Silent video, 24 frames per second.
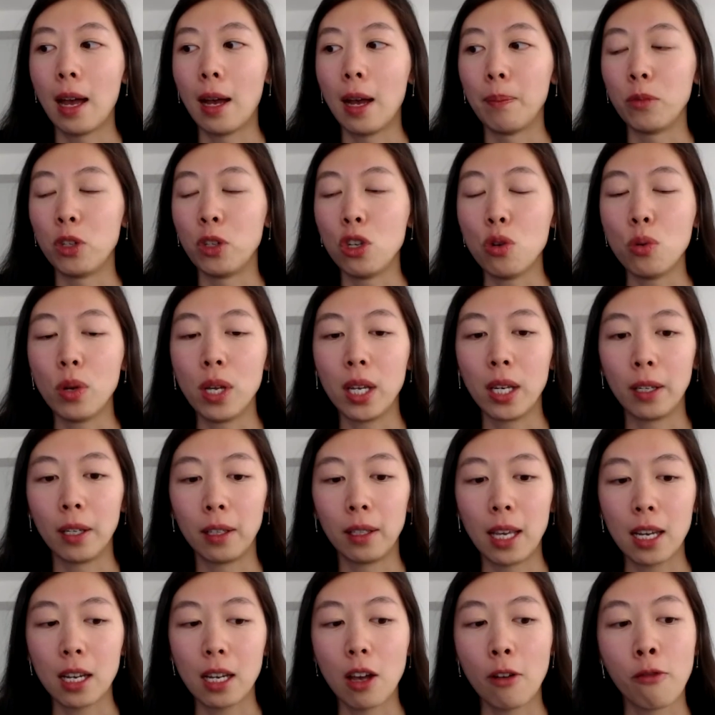doing
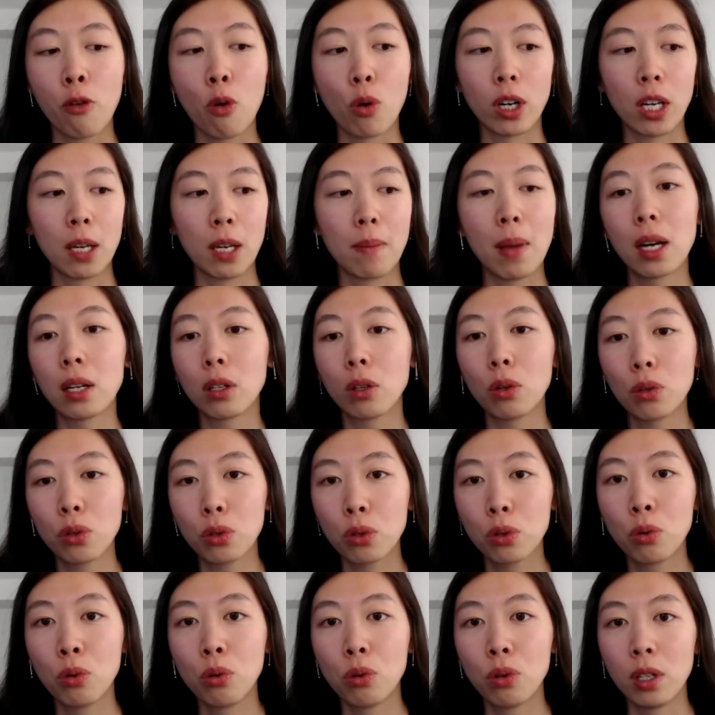like affording medical
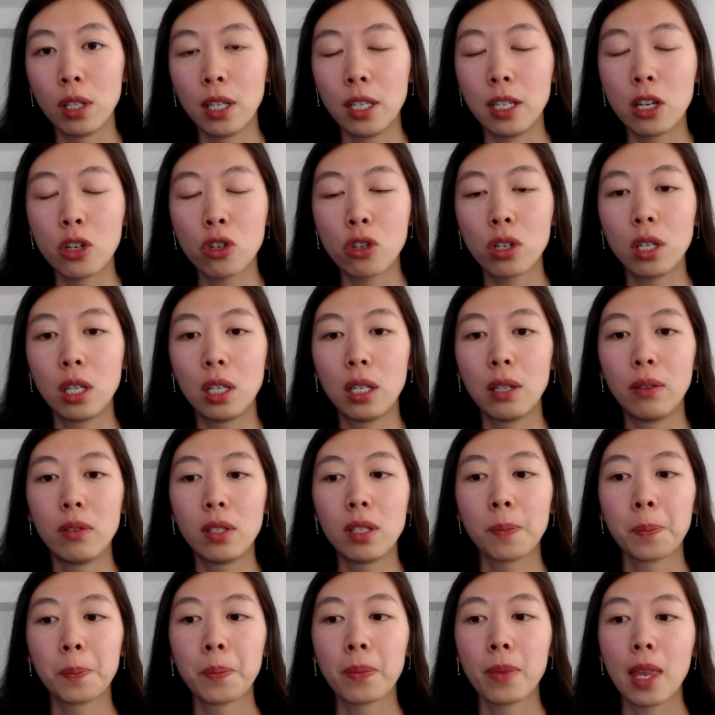school initiatives,
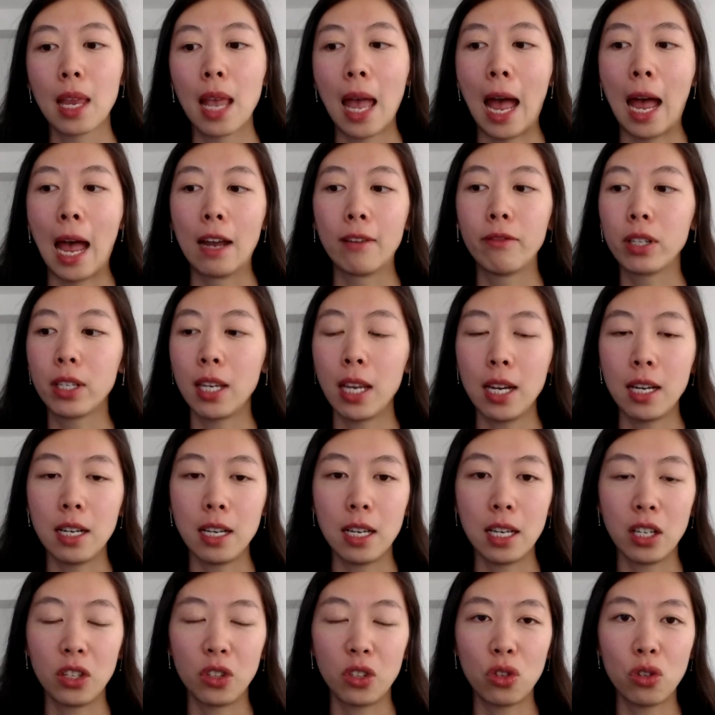
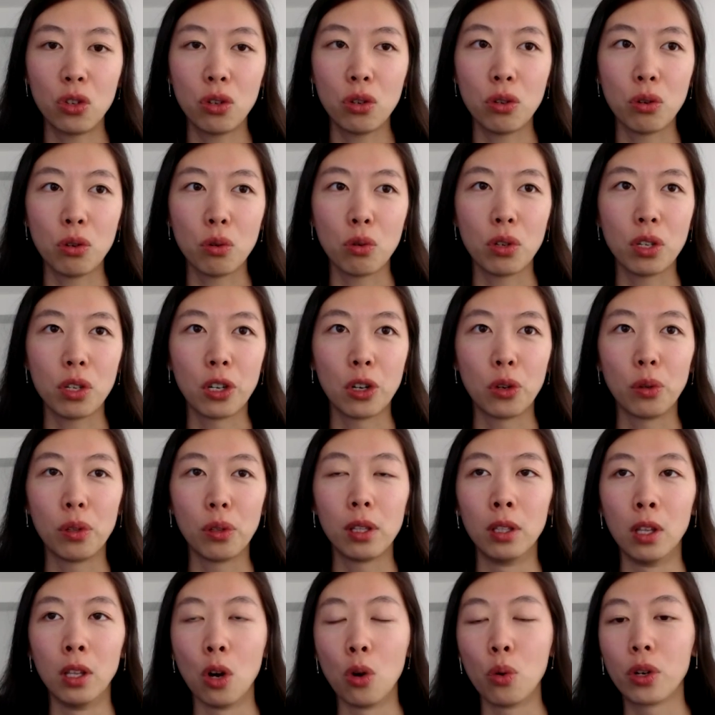advocating to, you know,
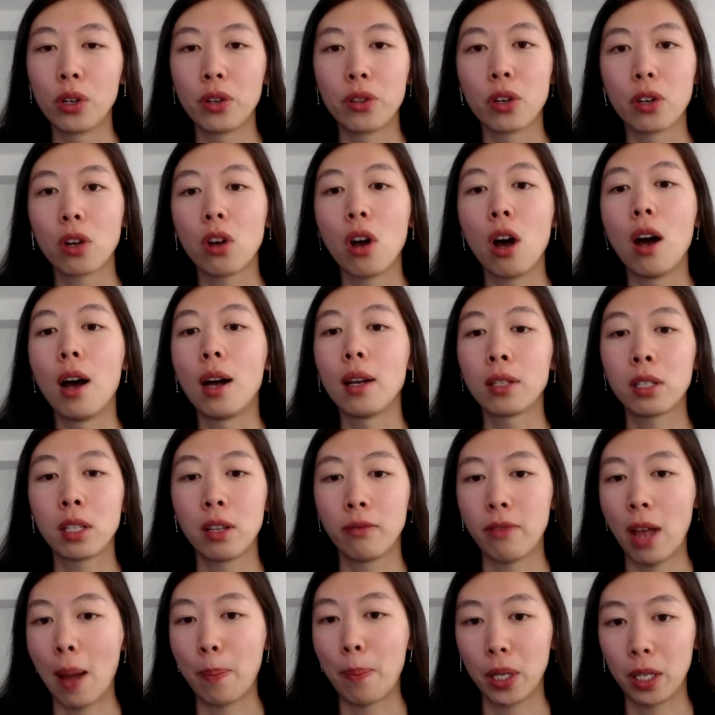lower the cost of
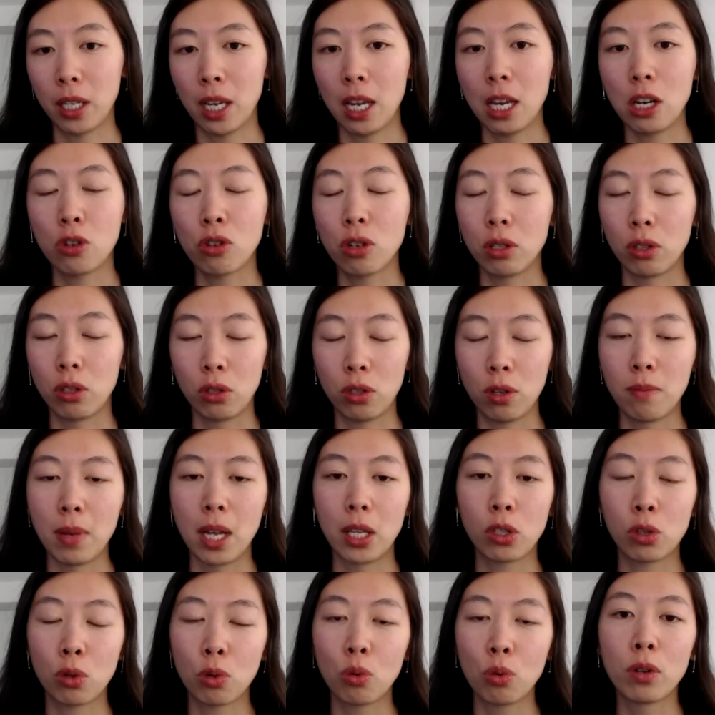applications to med
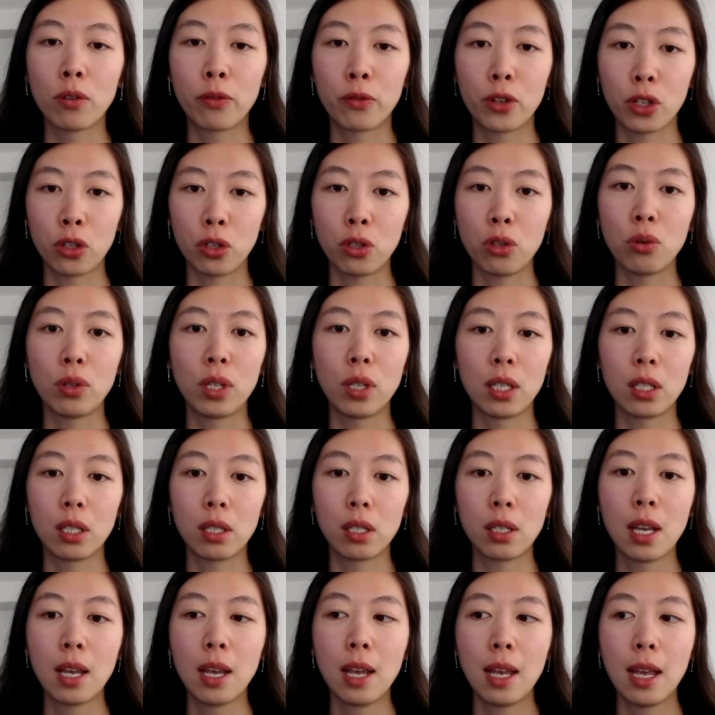school for students,
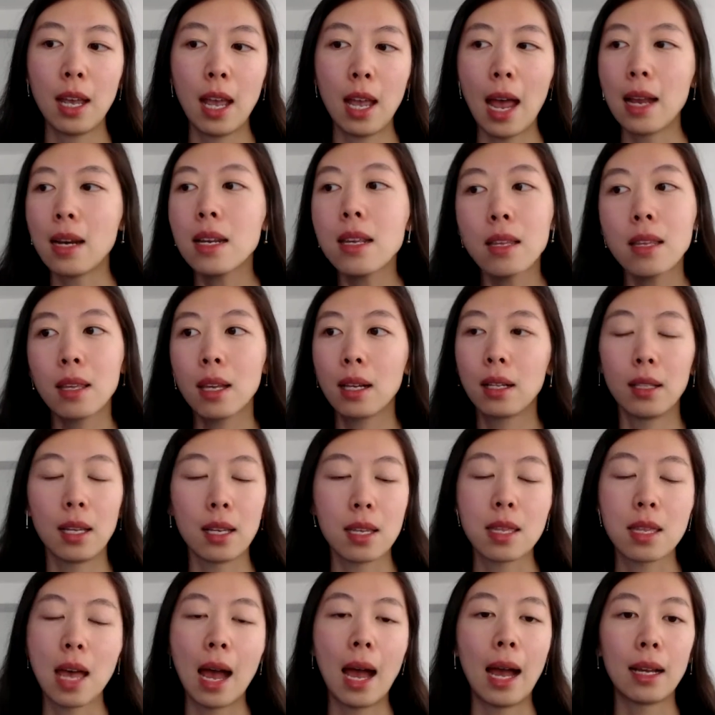anything like
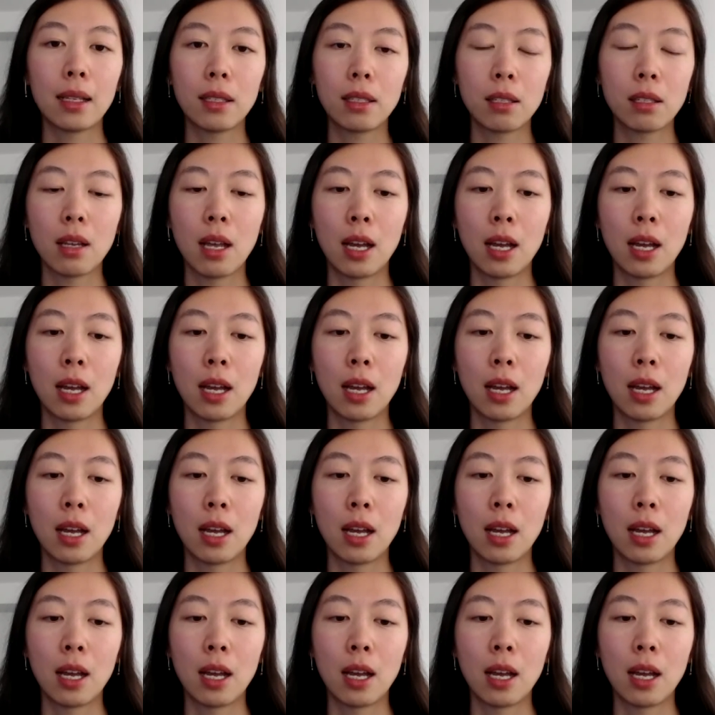that,